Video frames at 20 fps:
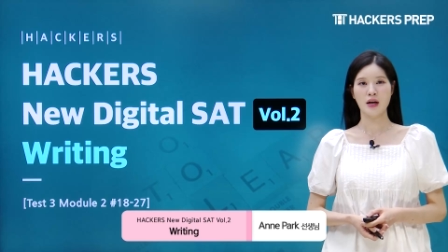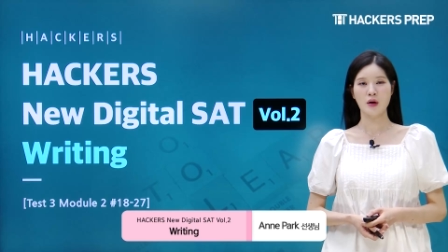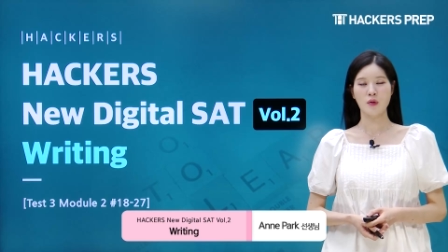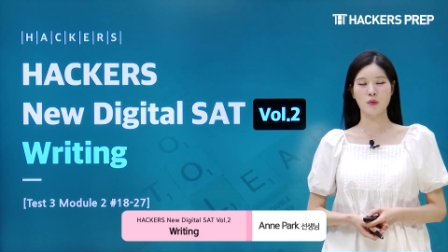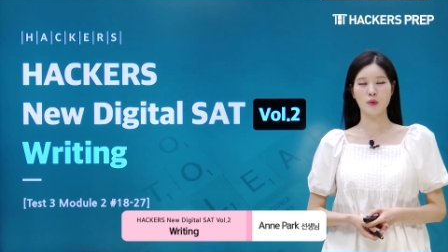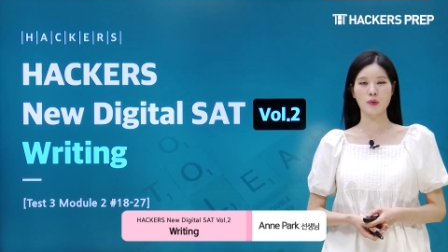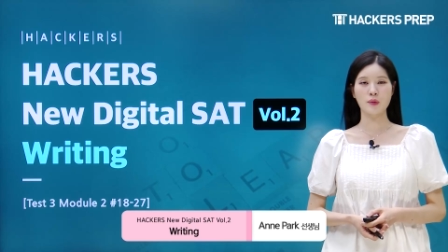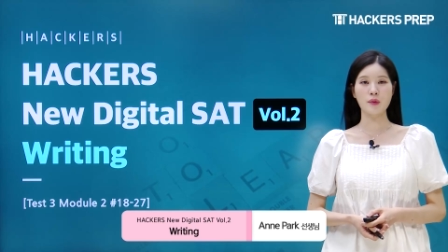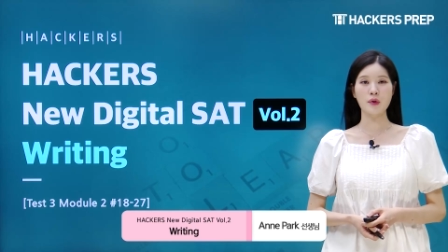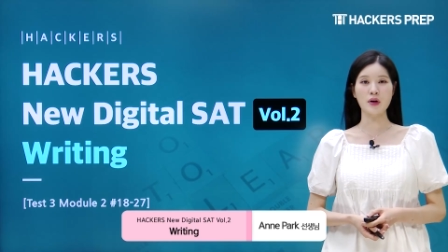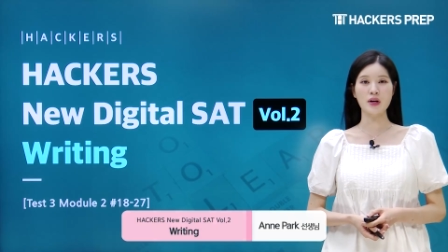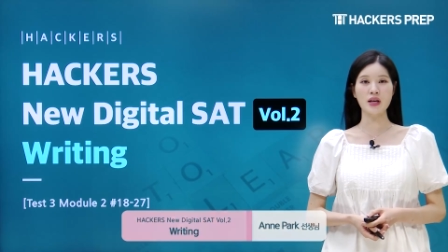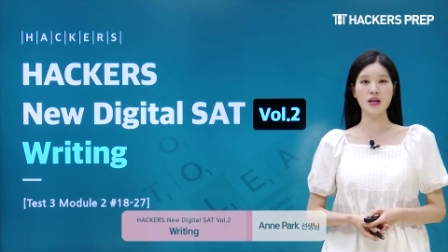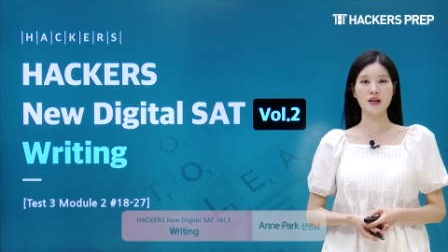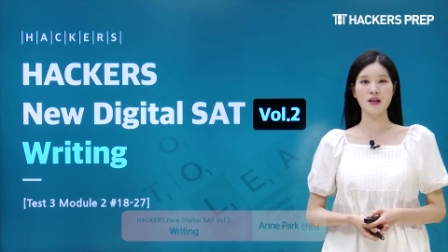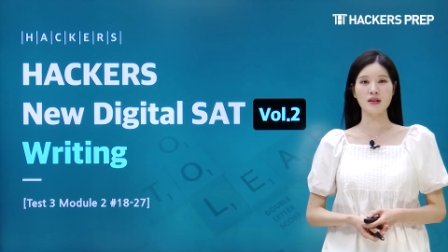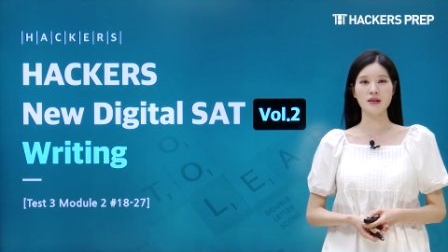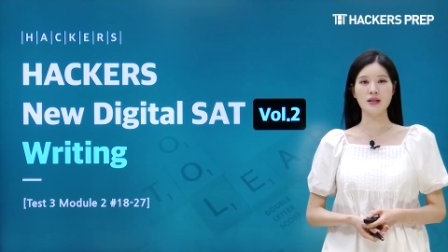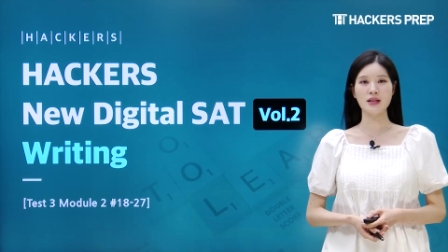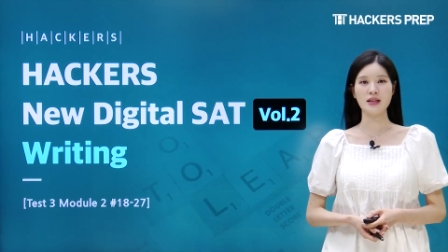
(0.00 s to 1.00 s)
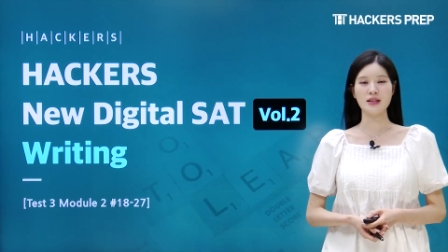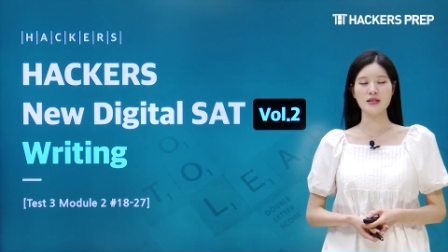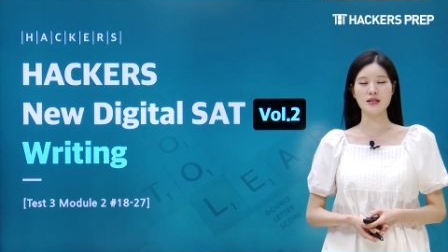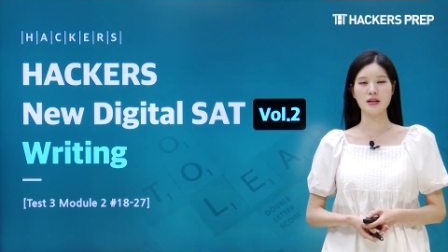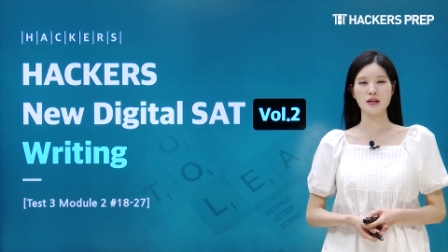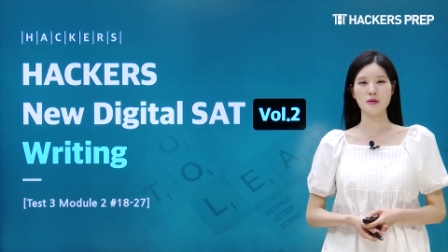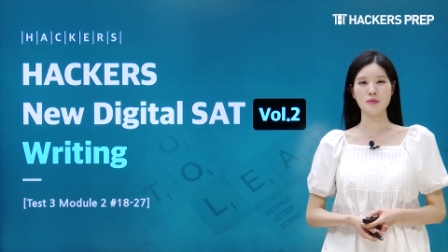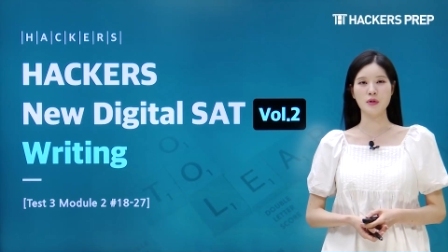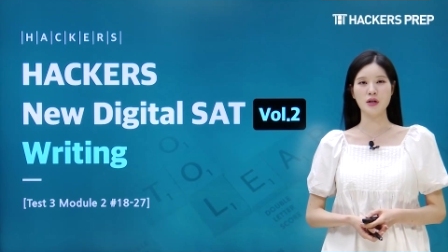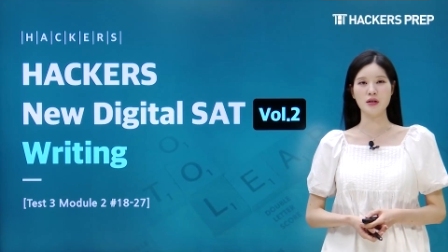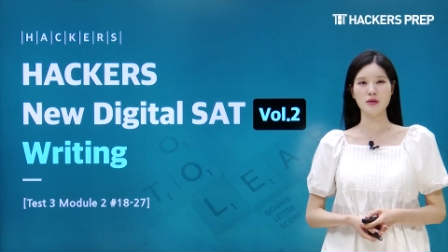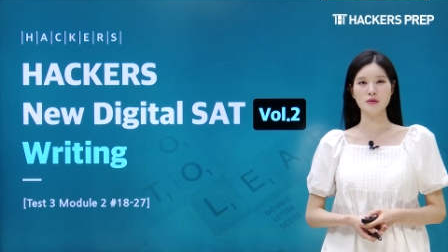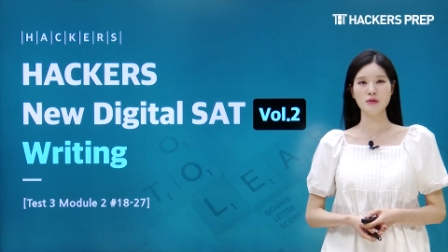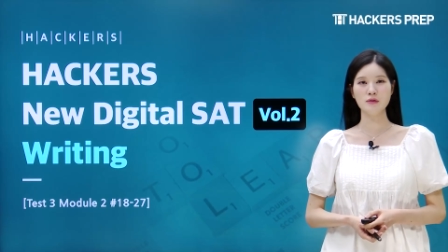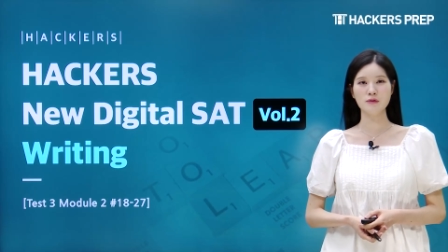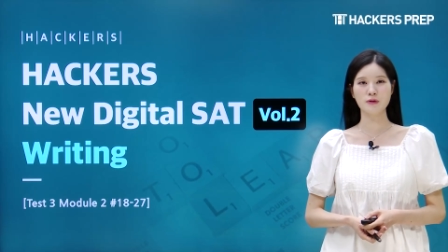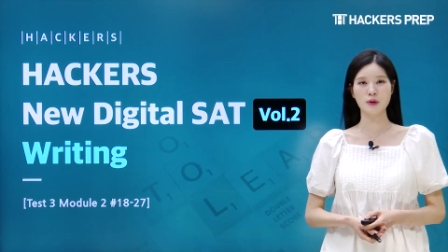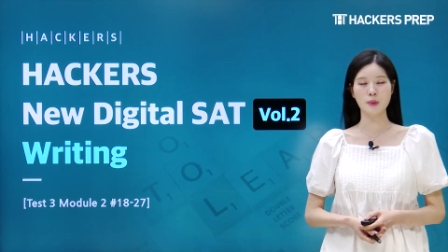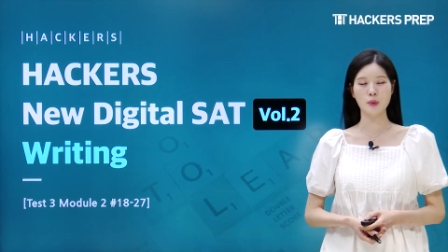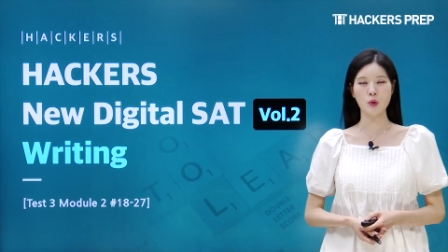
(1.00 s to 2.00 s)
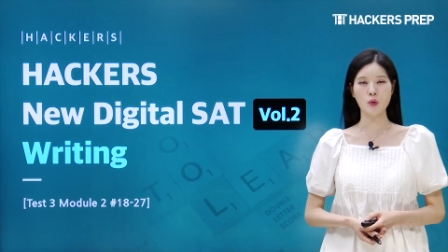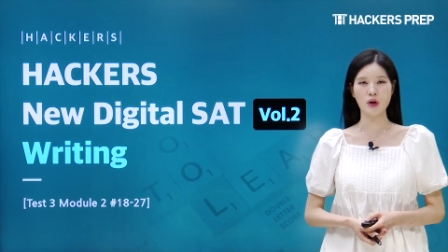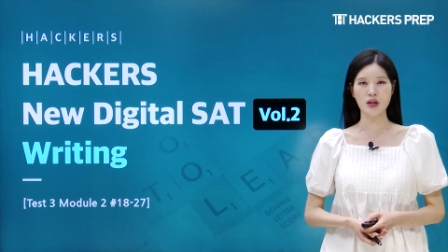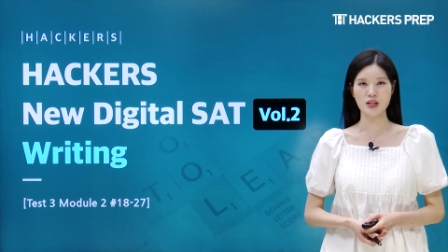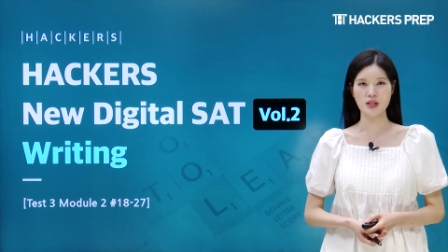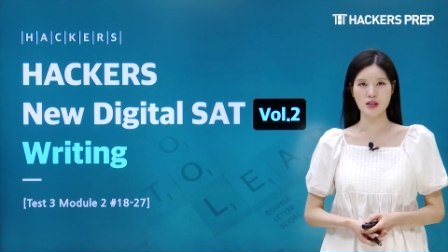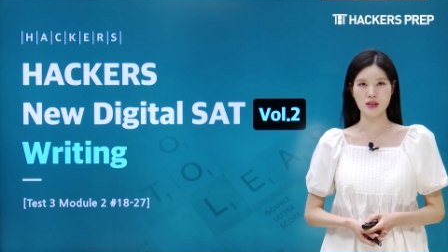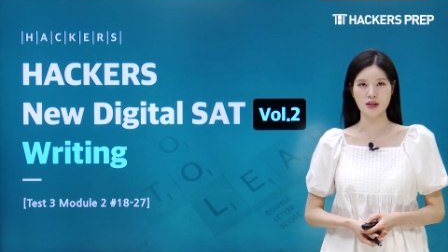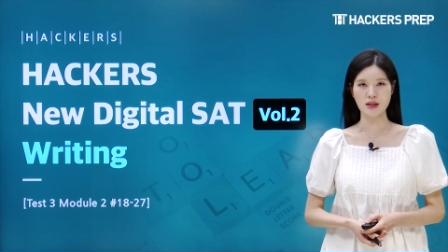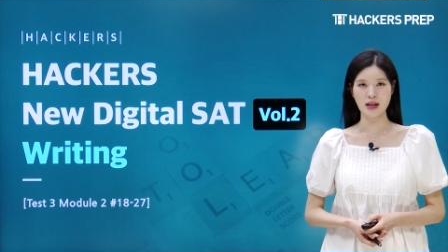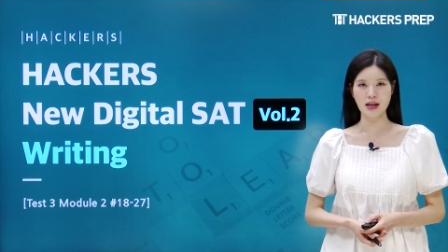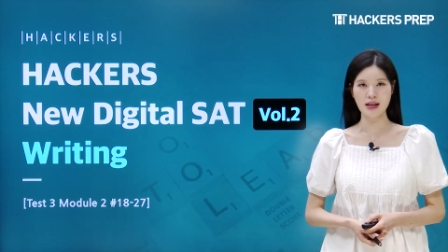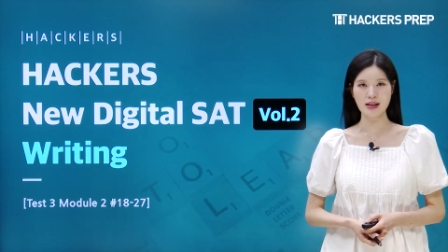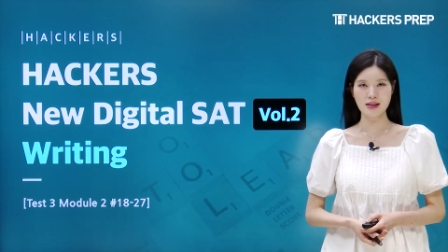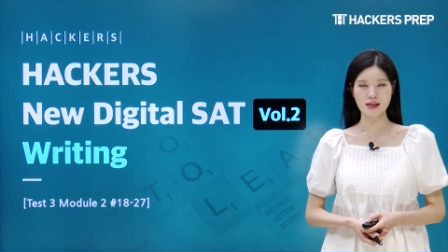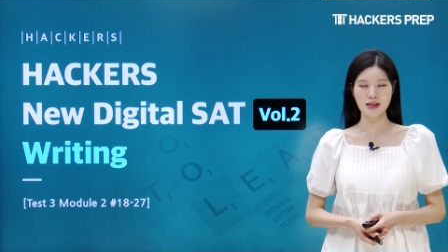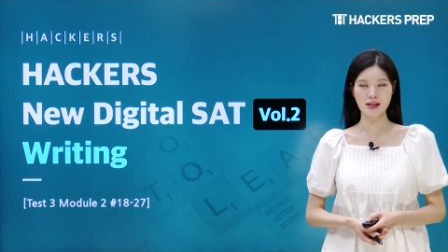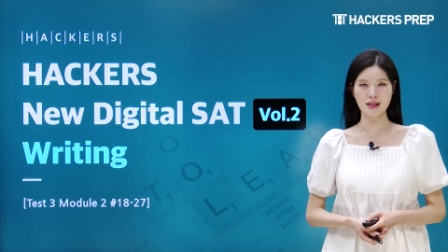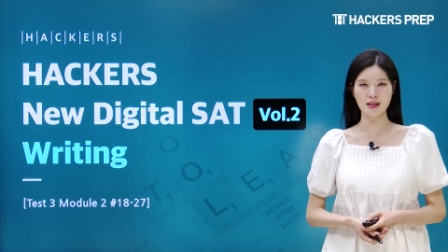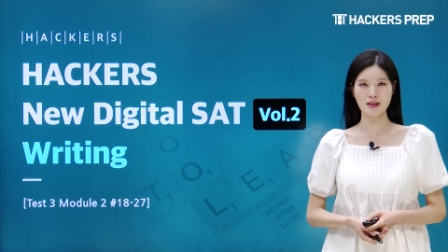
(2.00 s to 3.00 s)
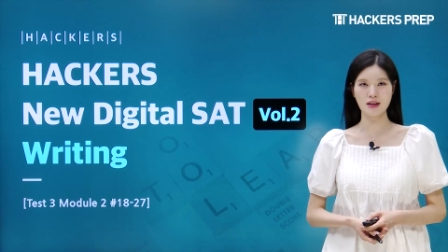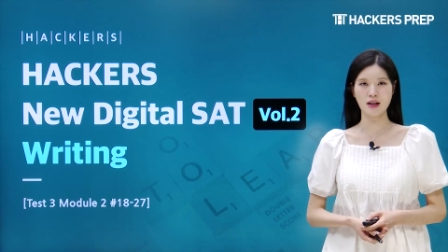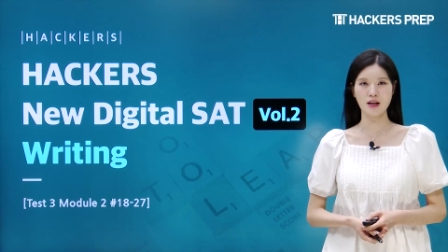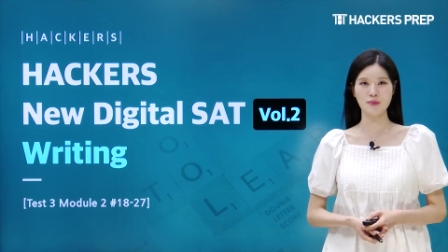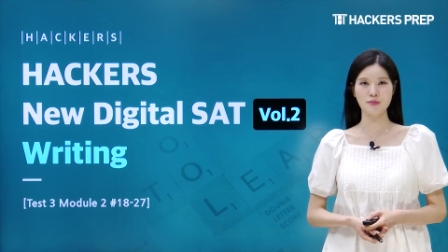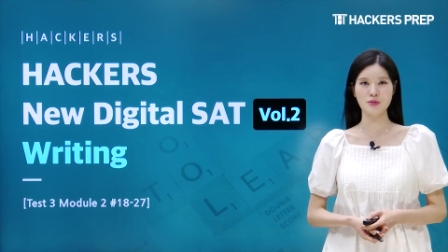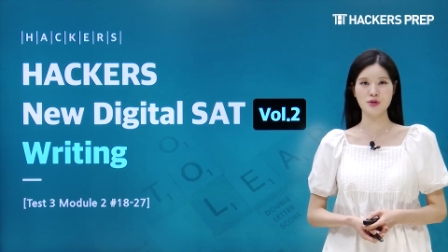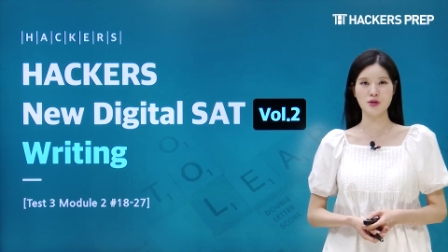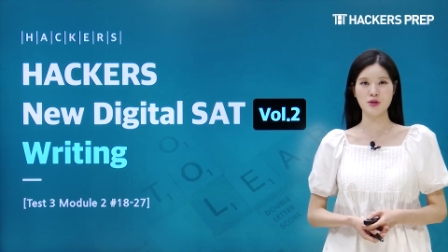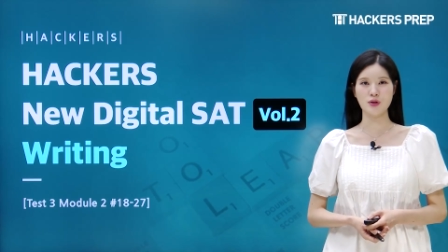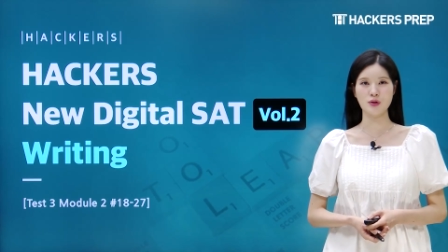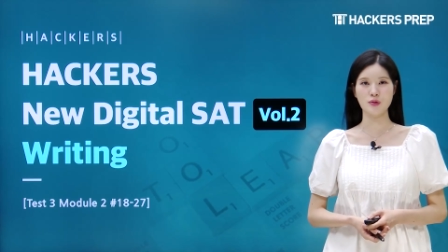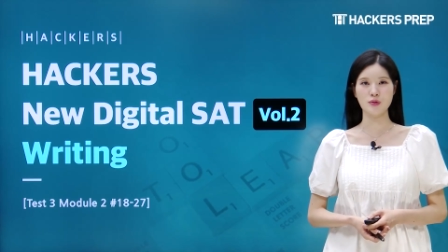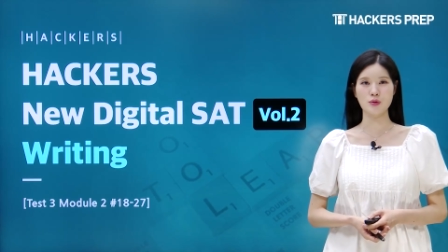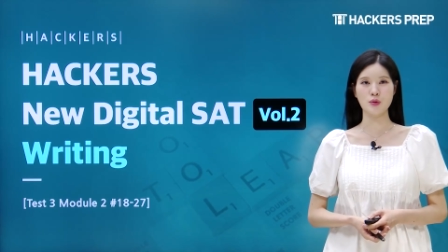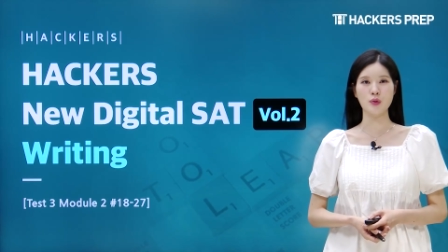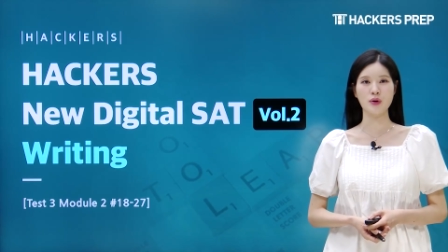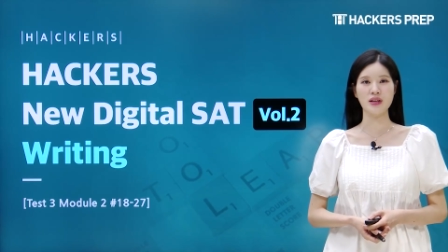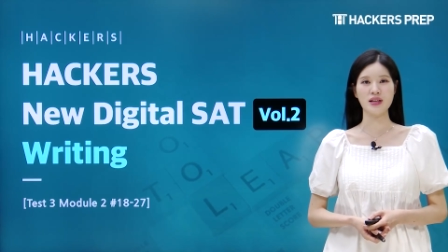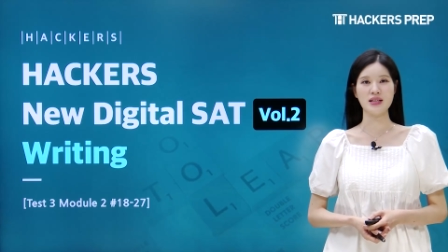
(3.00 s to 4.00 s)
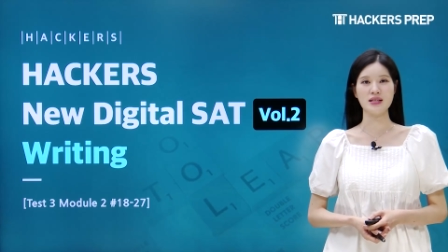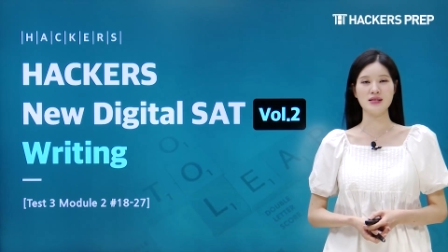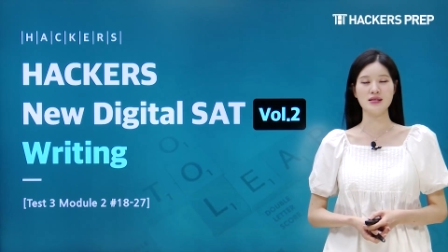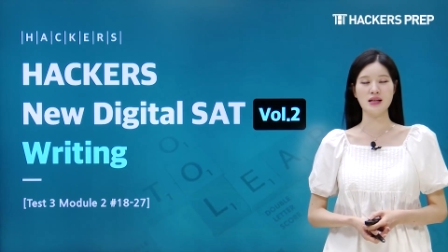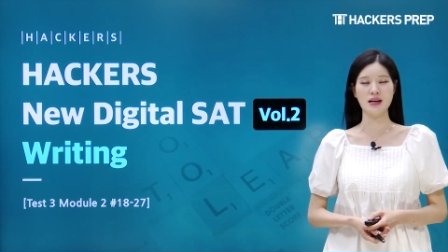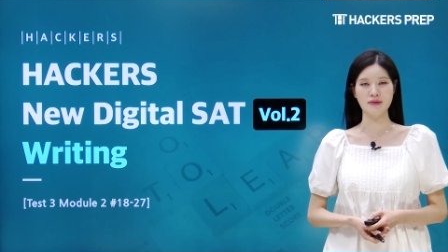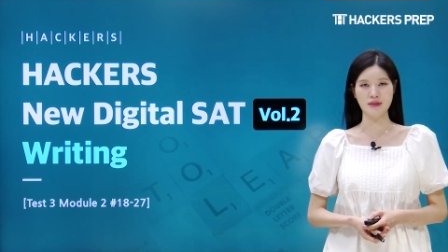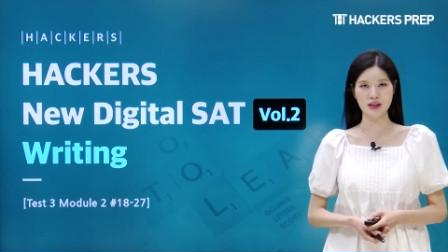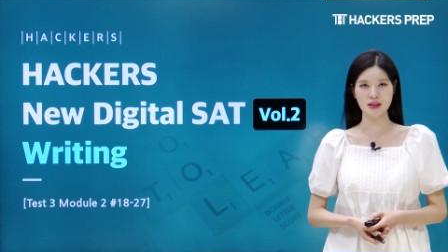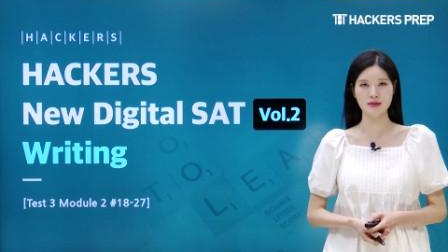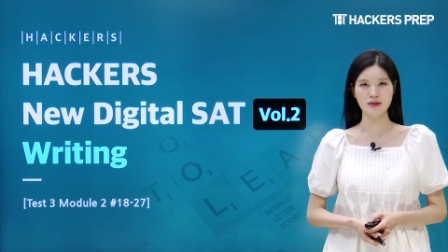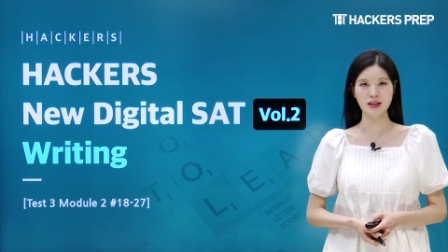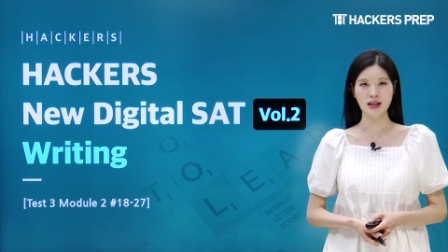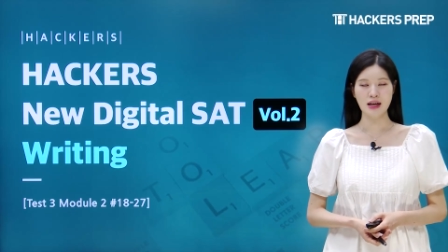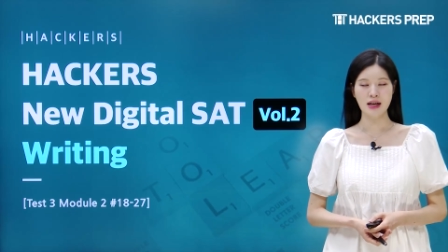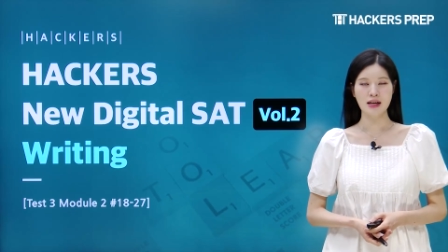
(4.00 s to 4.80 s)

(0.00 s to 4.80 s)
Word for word: We're working on the entire module from question 18 up to 27.